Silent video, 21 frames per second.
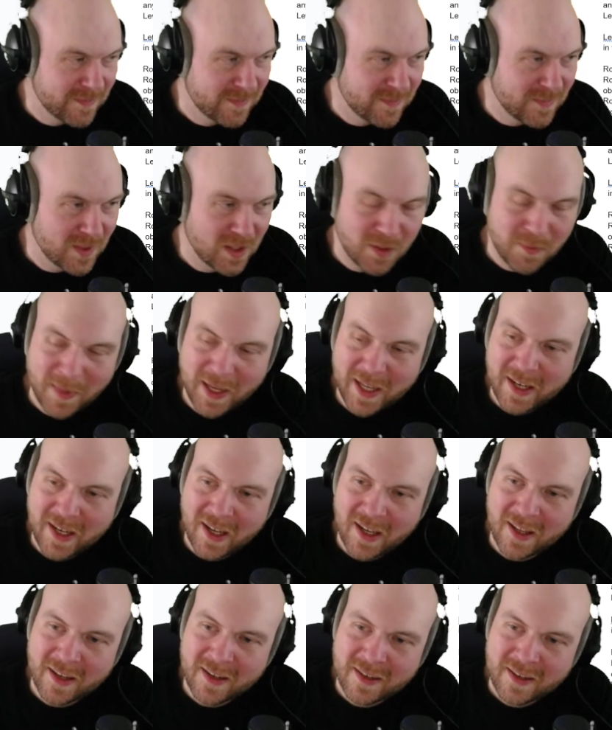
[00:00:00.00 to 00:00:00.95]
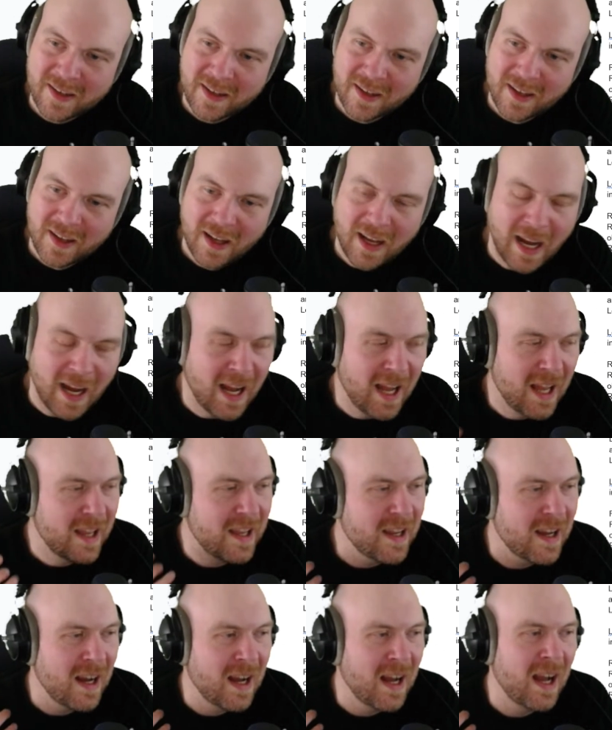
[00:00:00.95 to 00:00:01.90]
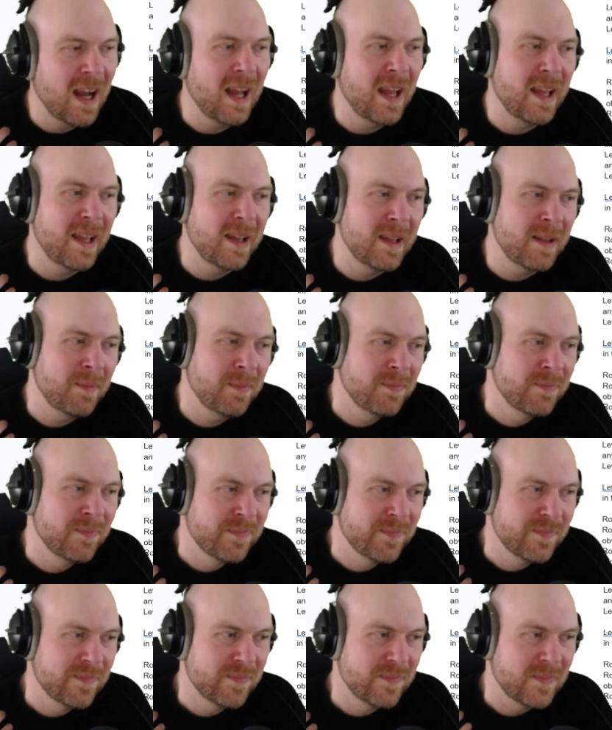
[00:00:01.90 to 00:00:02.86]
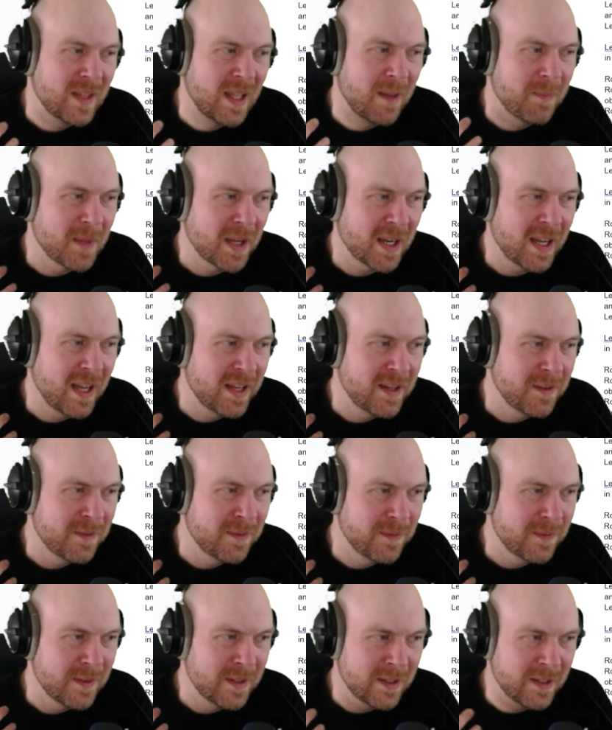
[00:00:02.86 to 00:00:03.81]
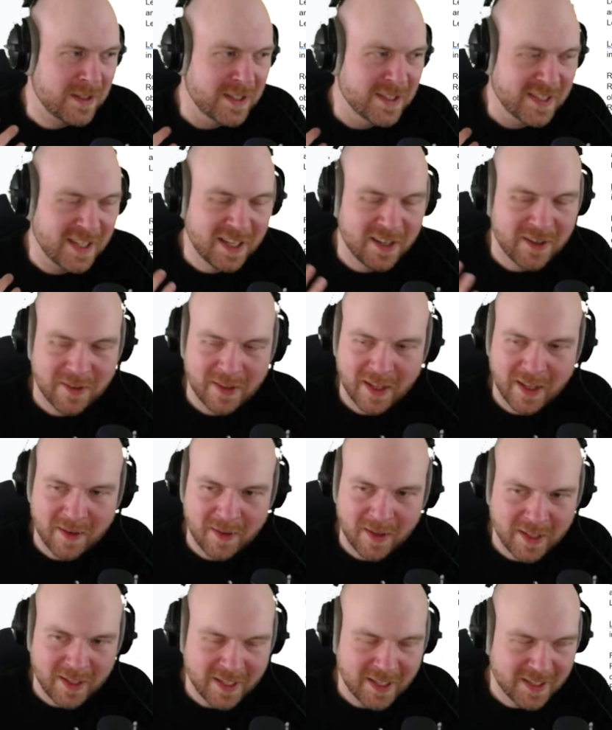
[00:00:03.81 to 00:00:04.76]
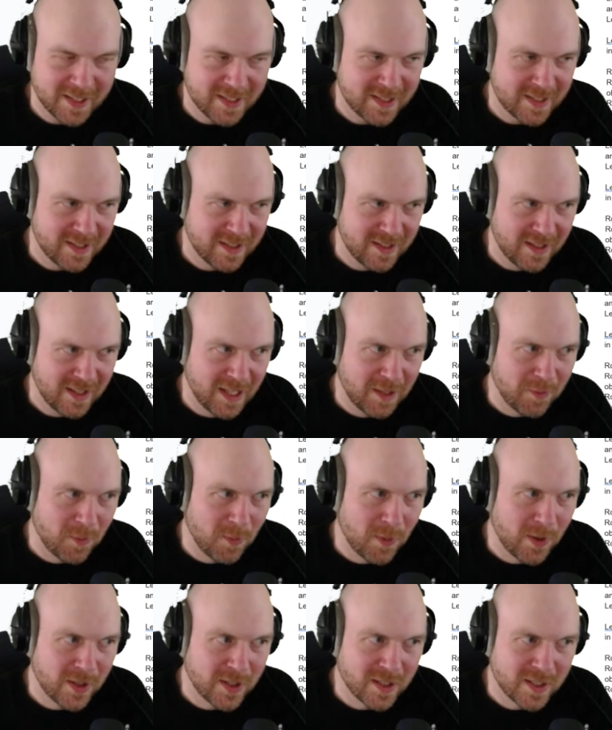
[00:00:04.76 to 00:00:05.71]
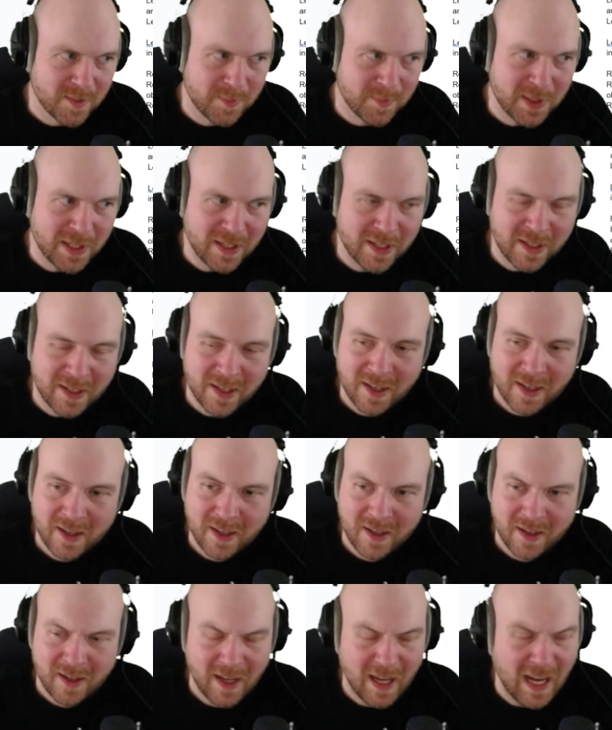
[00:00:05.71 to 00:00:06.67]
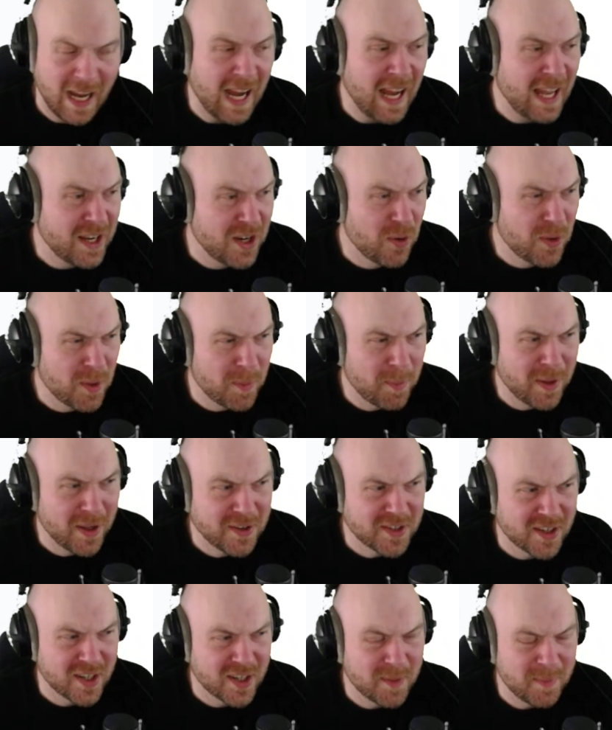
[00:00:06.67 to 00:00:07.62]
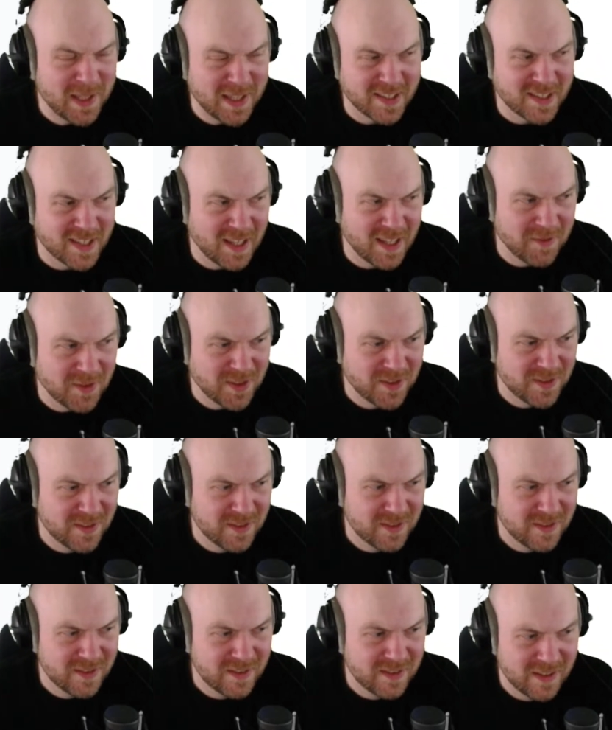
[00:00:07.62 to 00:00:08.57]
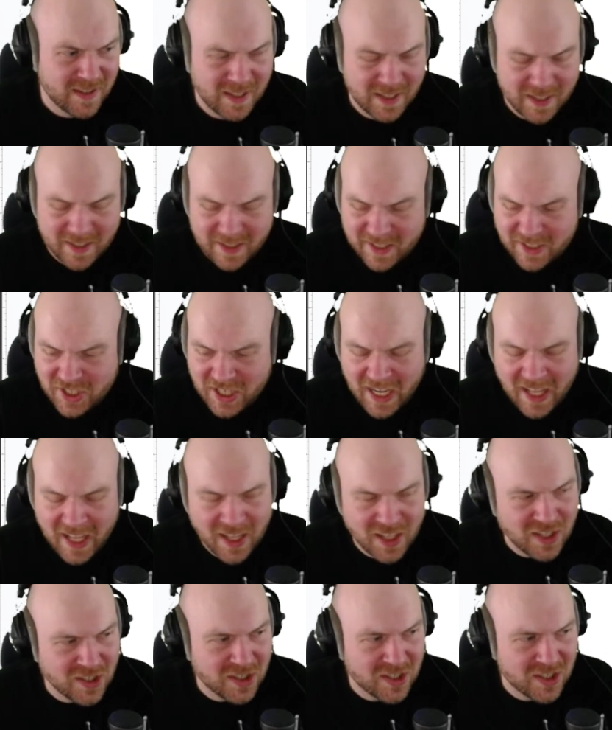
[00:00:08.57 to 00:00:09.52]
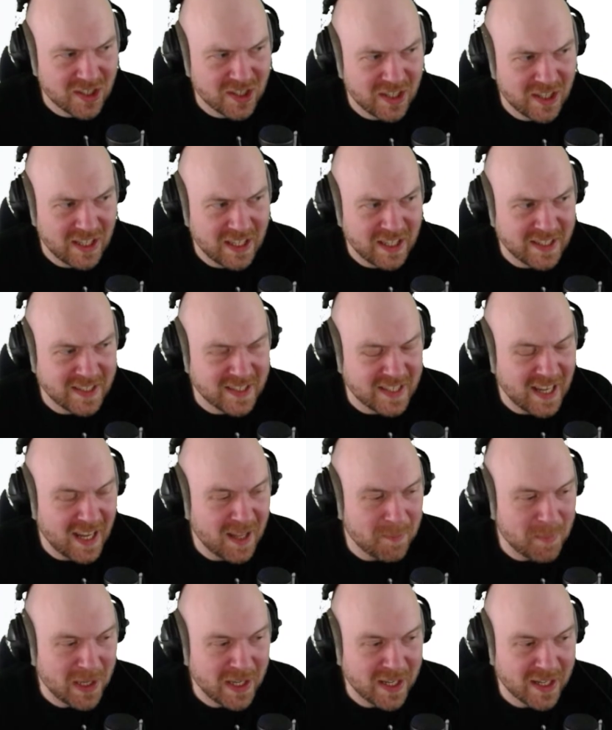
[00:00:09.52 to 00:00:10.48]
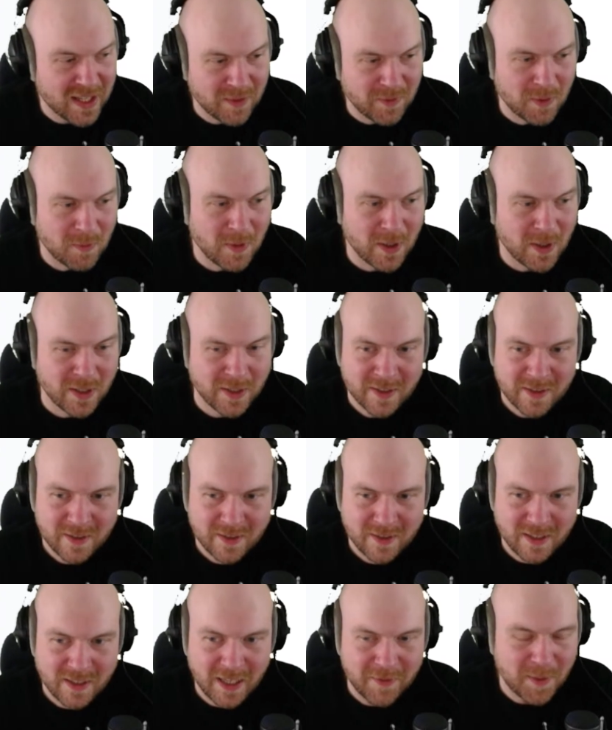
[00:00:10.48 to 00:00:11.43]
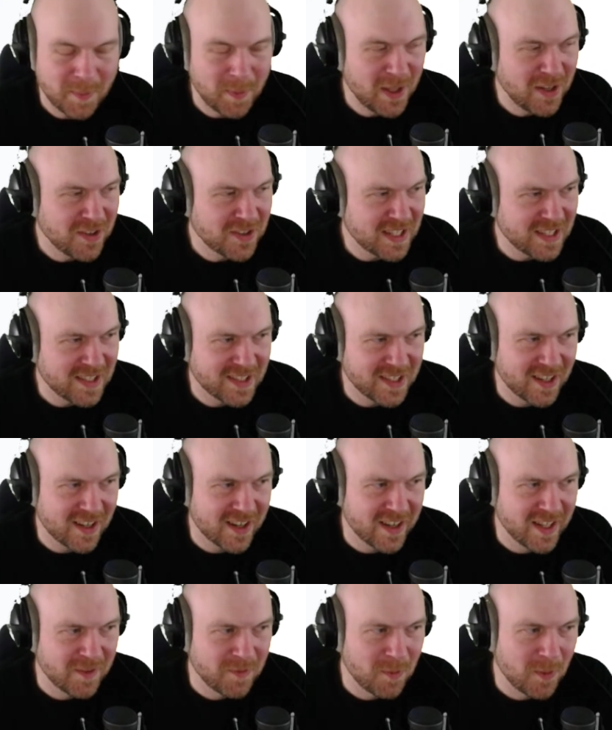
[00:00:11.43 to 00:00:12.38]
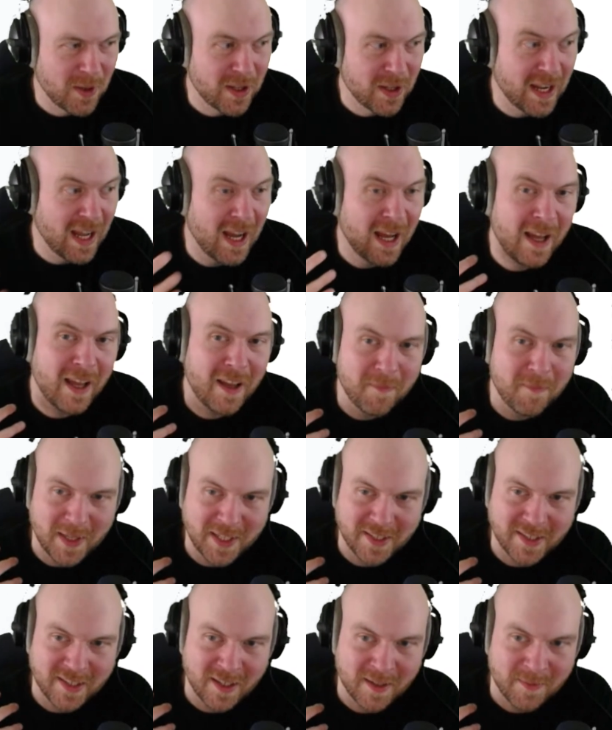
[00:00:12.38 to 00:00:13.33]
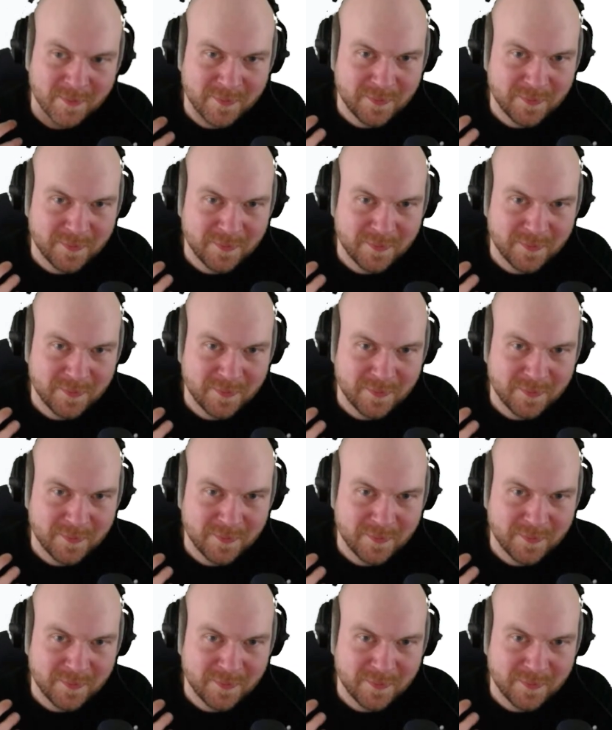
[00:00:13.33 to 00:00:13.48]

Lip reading: You may not. I am the kind of designer that likes level 1 to be, I know the players are going to beat this level. The challenge is not beating level 1. If the players get stuck on level 1, I have messed up.